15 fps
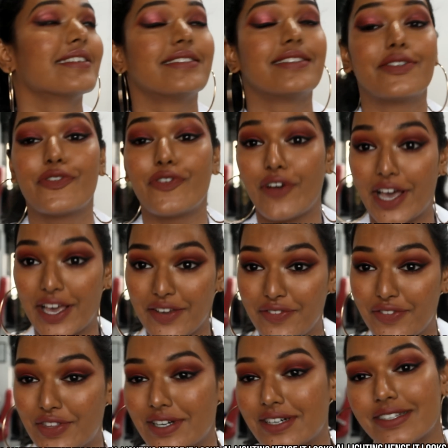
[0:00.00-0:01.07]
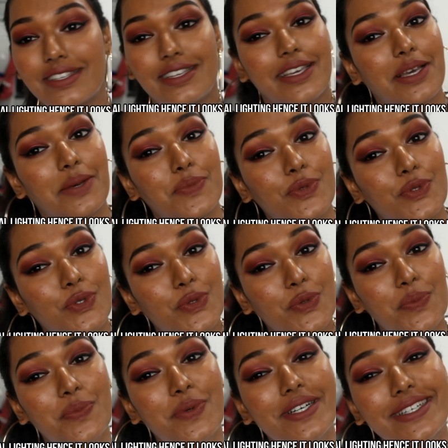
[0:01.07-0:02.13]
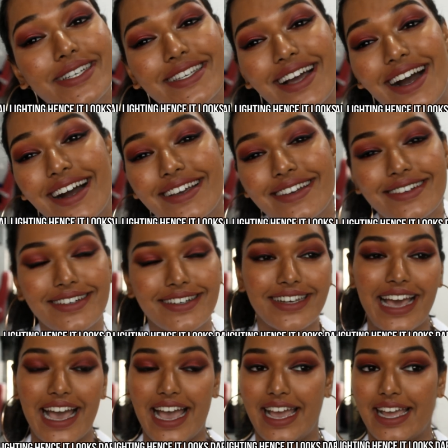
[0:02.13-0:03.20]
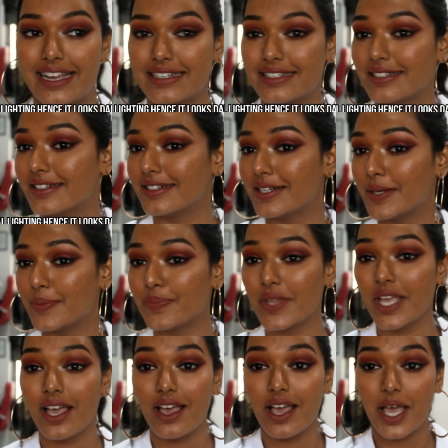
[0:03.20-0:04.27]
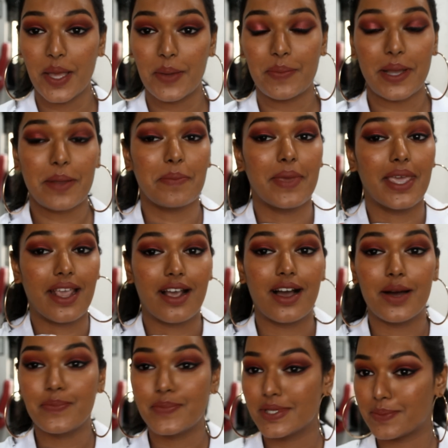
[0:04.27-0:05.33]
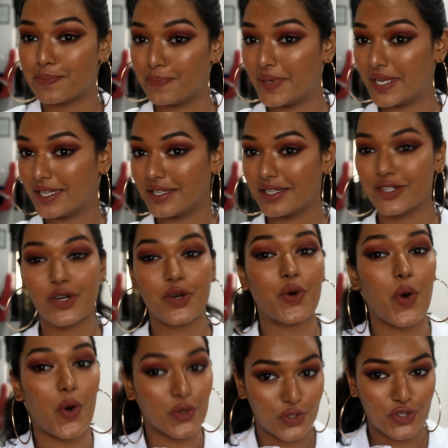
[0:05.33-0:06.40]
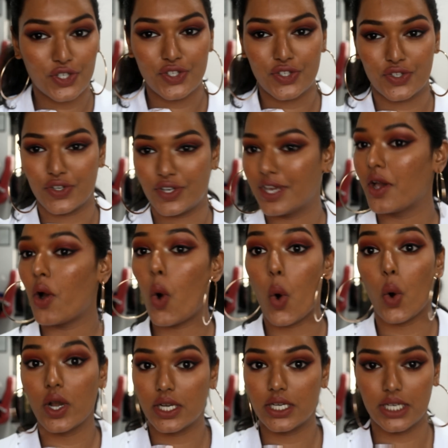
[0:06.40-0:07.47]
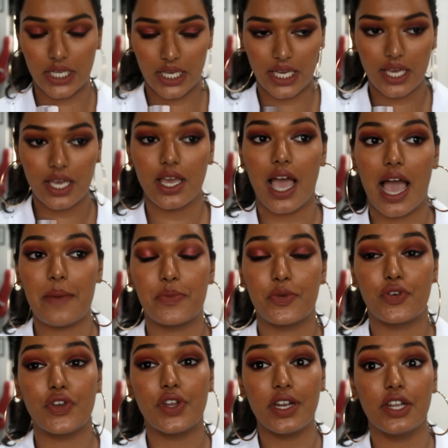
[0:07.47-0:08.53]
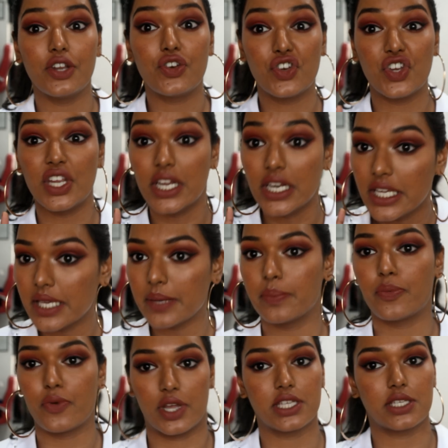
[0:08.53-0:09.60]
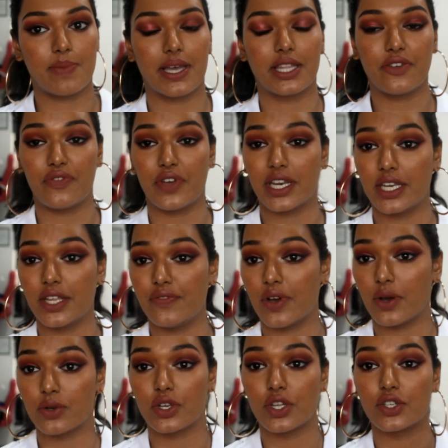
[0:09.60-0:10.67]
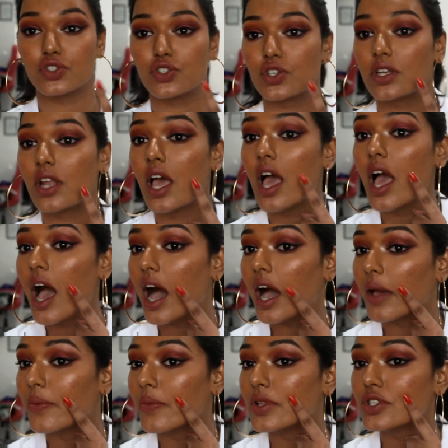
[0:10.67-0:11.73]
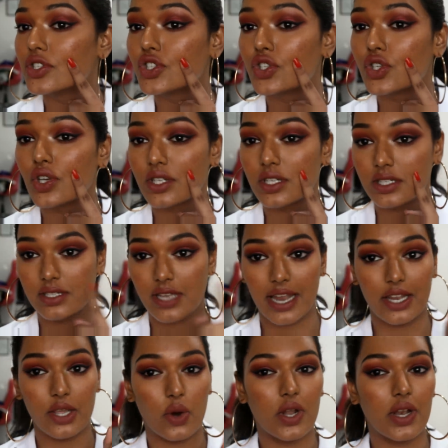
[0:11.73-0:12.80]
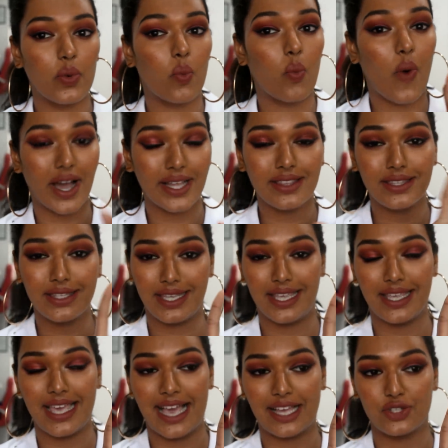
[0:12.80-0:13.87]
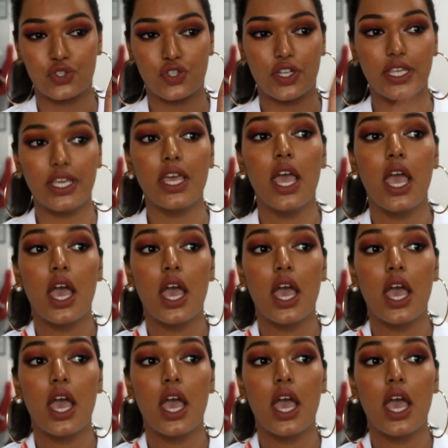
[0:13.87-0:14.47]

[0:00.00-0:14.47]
It's 5:30. I'm super tired and my makeup's been gorgeous today all day. I'm really, really impressed by the Fenty foundation. I will tell you all one thing actually.